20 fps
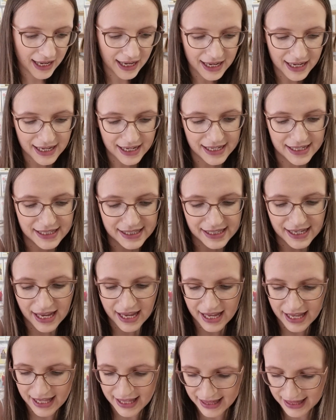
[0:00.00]
is
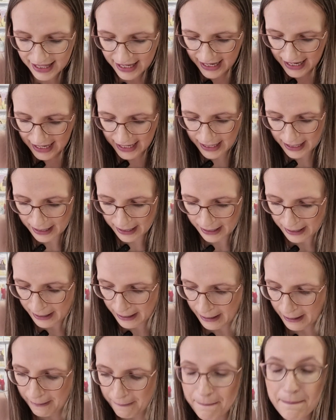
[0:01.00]
the
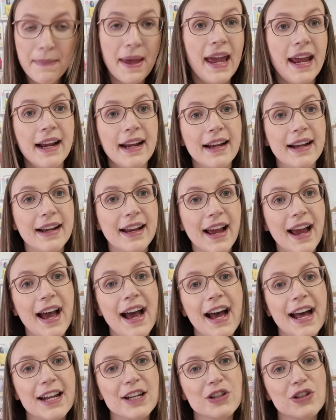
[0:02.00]
pink
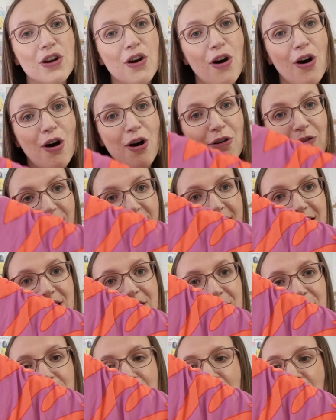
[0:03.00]
and
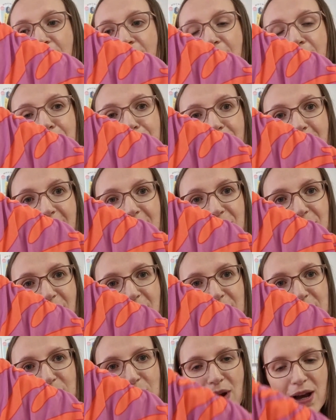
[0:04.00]
orange
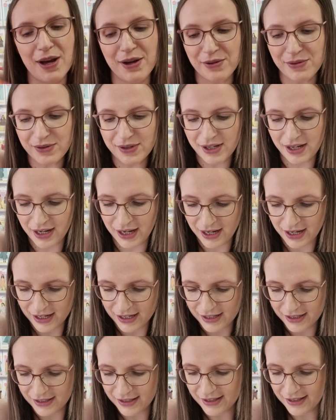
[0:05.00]
retro swirls.
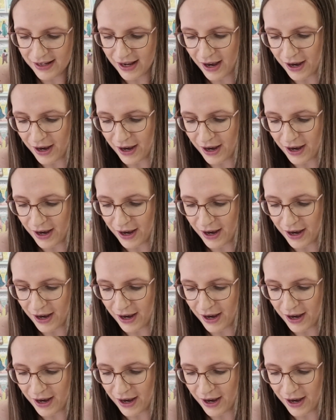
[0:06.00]
So